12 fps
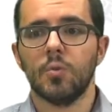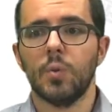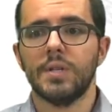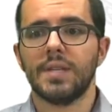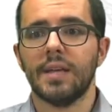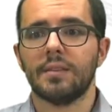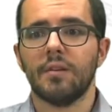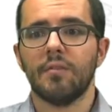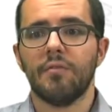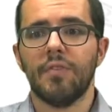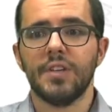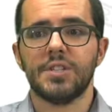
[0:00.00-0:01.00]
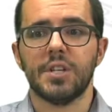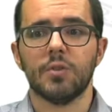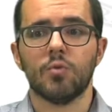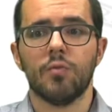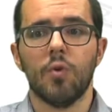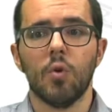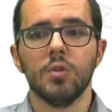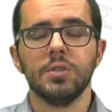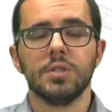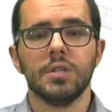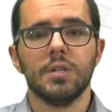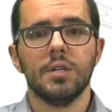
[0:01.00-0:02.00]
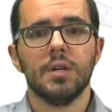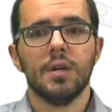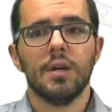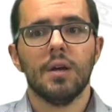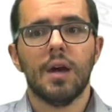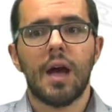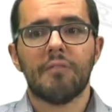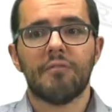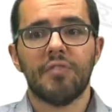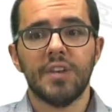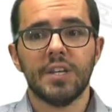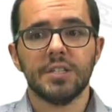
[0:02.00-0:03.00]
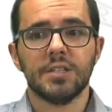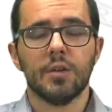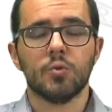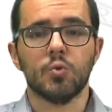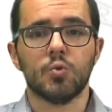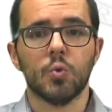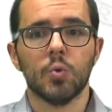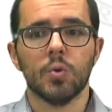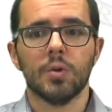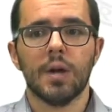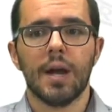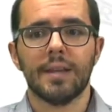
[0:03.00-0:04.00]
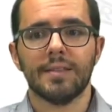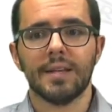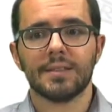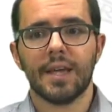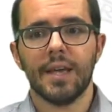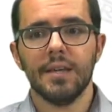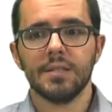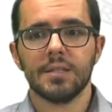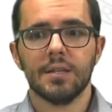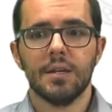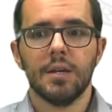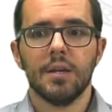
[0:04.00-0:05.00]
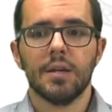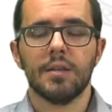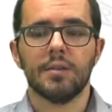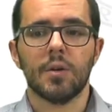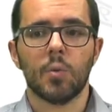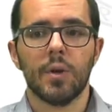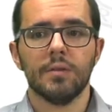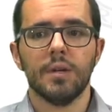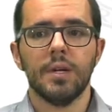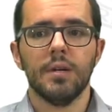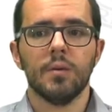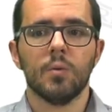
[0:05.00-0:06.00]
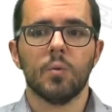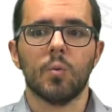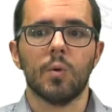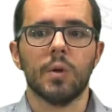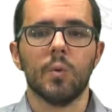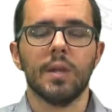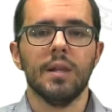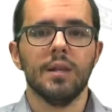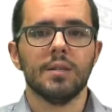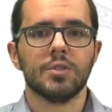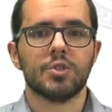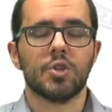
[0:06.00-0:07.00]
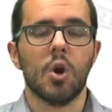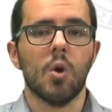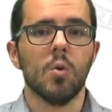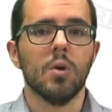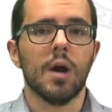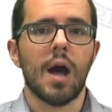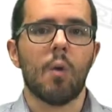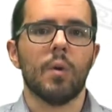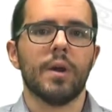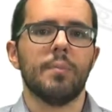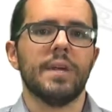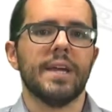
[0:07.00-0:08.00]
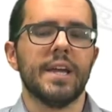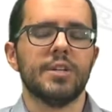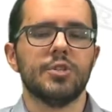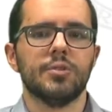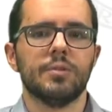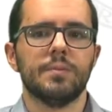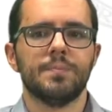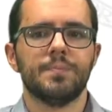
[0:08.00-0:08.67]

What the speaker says: we set fetching to false and finished to true. And in that case, in the render, we will show our application.